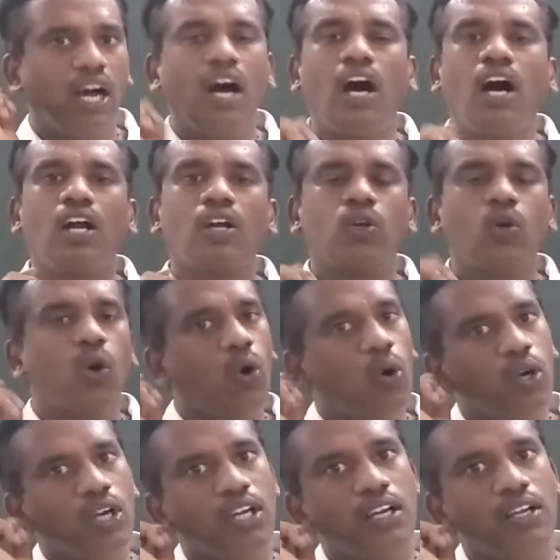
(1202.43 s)
or
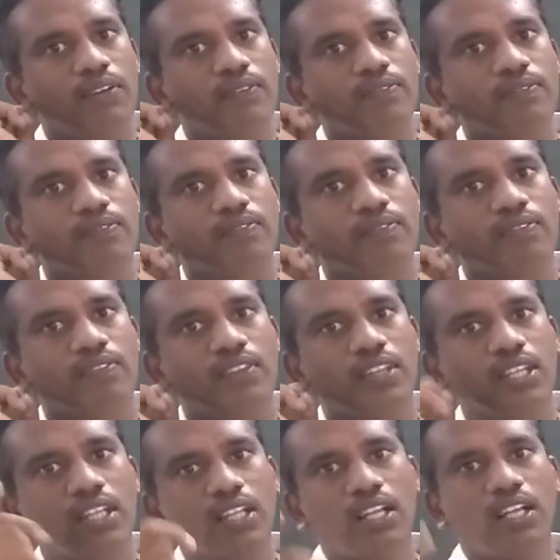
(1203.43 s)
gold?
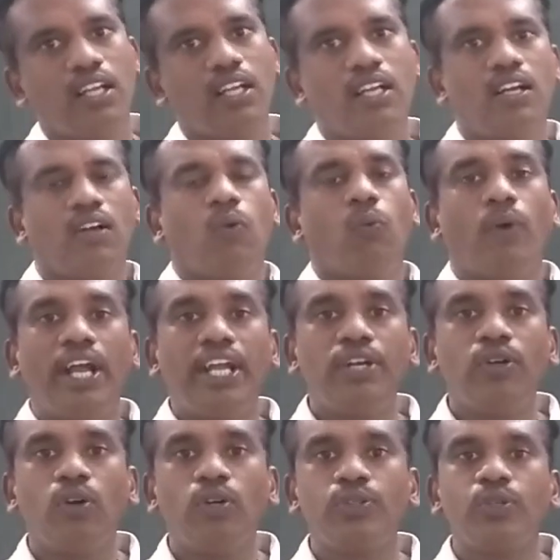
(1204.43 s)
Why
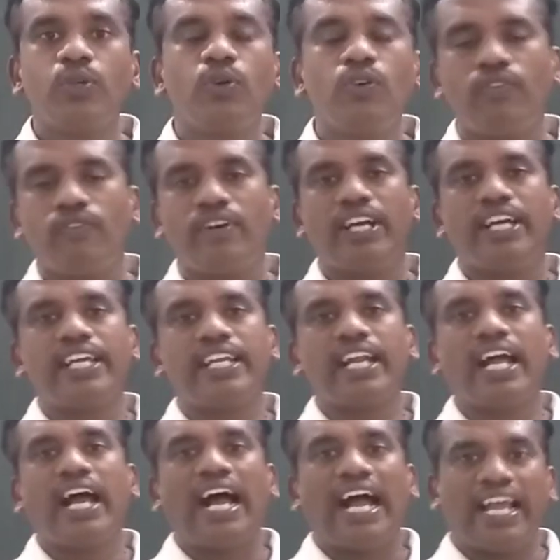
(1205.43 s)
don't you
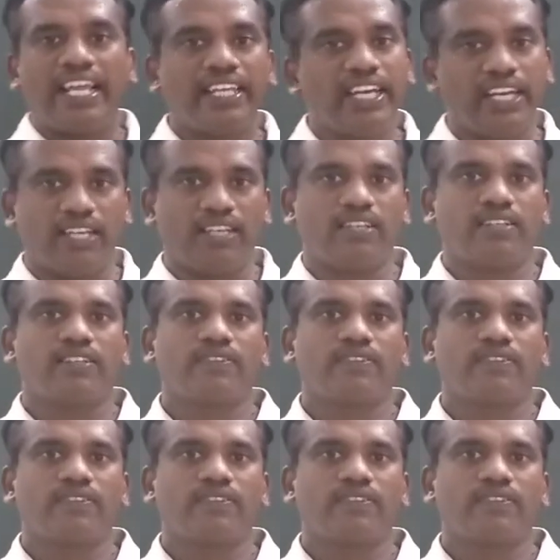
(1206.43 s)
wear iron?